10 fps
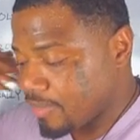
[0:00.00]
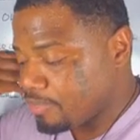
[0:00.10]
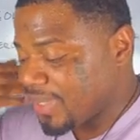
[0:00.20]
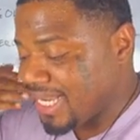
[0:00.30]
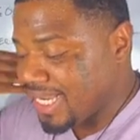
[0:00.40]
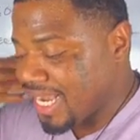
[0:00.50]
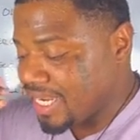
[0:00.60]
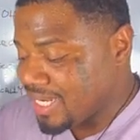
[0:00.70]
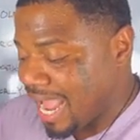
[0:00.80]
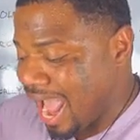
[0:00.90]
be
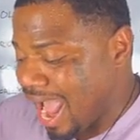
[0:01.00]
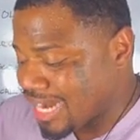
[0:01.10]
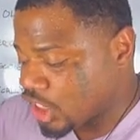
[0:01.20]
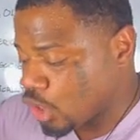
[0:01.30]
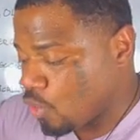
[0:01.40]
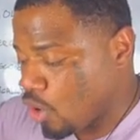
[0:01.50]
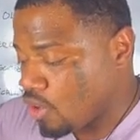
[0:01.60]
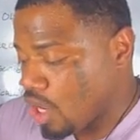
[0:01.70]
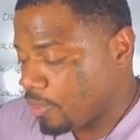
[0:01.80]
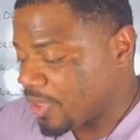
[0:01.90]
in the
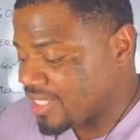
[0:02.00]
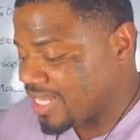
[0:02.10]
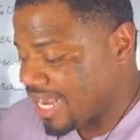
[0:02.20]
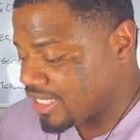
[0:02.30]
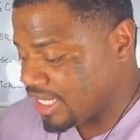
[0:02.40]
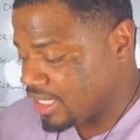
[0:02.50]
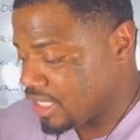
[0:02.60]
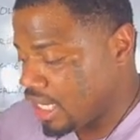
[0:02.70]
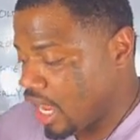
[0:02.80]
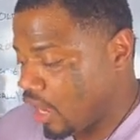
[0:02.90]
actual possession
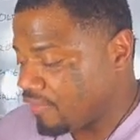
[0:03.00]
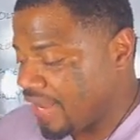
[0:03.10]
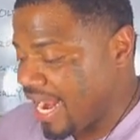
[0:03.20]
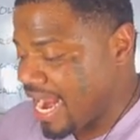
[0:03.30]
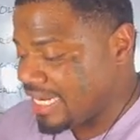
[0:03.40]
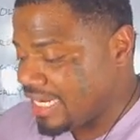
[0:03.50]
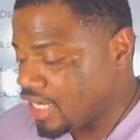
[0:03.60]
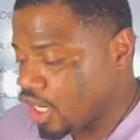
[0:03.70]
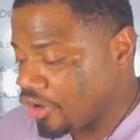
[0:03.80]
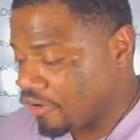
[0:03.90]
of any
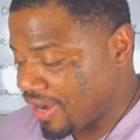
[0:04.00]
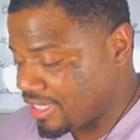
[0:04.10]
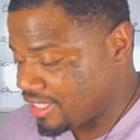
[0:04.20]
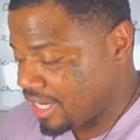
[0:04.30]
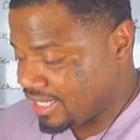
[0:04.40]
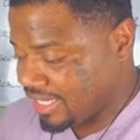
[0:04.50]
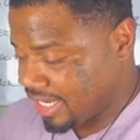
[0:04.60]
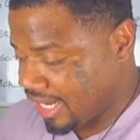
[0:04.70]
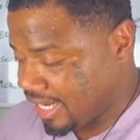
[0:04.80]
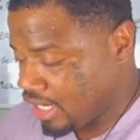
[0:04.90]
Christian
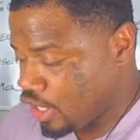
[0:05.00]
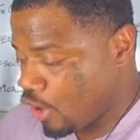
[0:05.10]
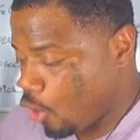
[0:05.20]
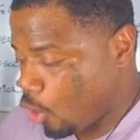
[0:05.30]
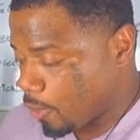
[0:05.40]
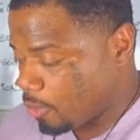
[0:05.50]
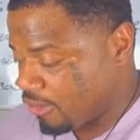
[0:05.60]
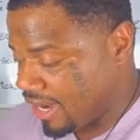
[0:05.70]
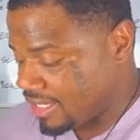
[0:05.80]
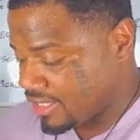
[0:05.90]
king or
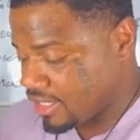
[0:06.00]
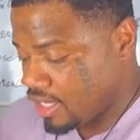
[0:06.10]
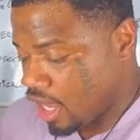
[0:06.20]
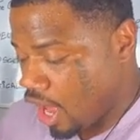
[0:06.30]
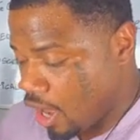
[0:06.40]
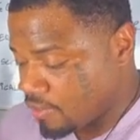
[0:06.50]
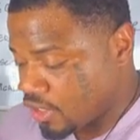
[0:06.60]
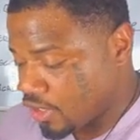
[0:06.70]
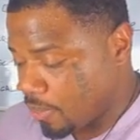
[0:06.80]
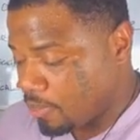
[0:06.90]
prince up
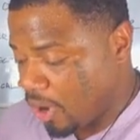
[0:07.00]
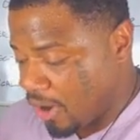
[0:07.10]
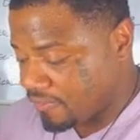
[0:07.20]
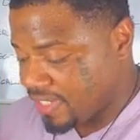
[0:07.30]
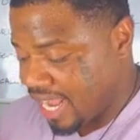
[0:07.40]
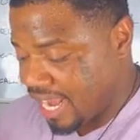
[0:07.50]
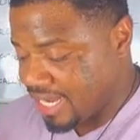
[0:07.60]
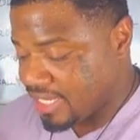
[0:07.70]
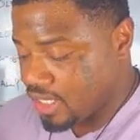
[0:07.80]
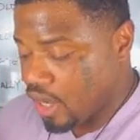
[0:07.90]
to the
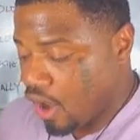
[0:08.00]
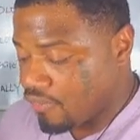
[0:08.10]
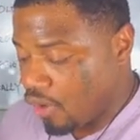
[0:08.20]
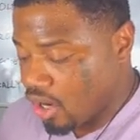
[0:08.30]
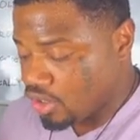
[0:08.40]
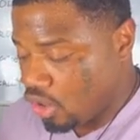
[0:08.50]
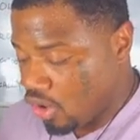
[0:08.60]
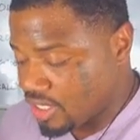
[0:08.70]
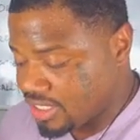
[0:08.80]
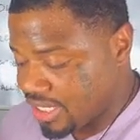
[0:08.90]
birthday of our
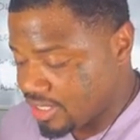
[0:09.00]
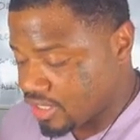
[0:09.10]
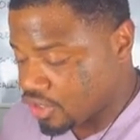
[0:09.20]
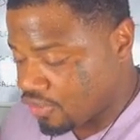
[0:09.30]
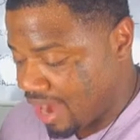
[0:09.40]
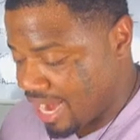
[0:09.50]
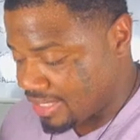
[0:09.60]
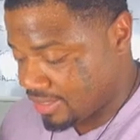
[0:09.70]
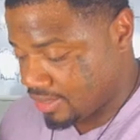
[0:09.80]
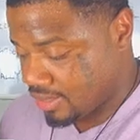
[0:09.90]
Lord Jesus
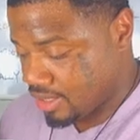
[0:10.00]
Christ,